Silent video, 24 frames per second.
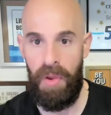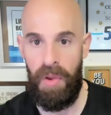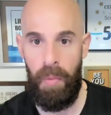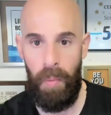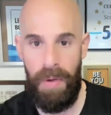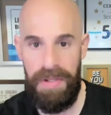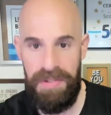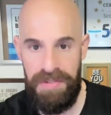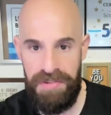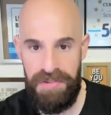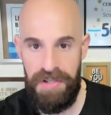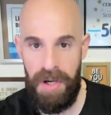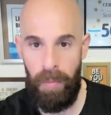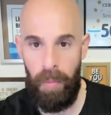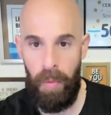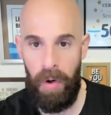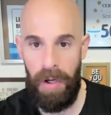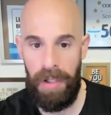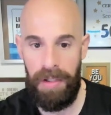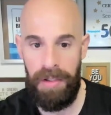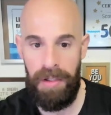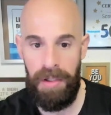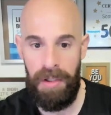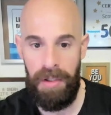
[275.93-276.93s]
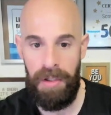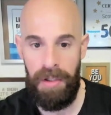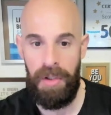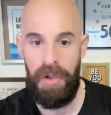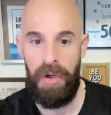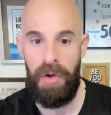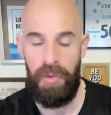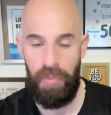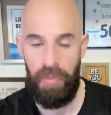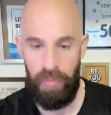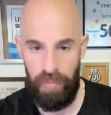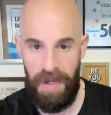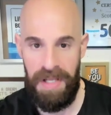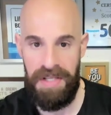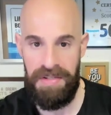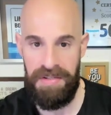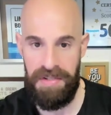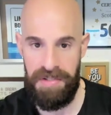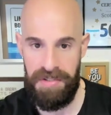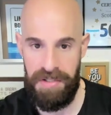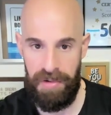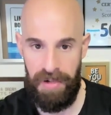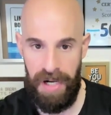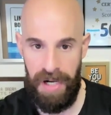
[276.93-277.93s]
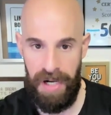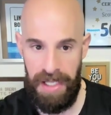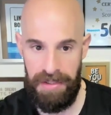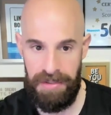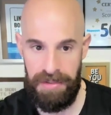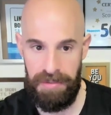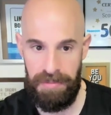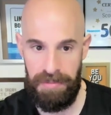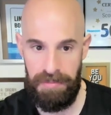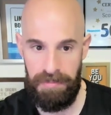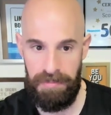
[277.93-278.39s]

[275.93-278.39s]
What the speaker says: when someone raises their hand.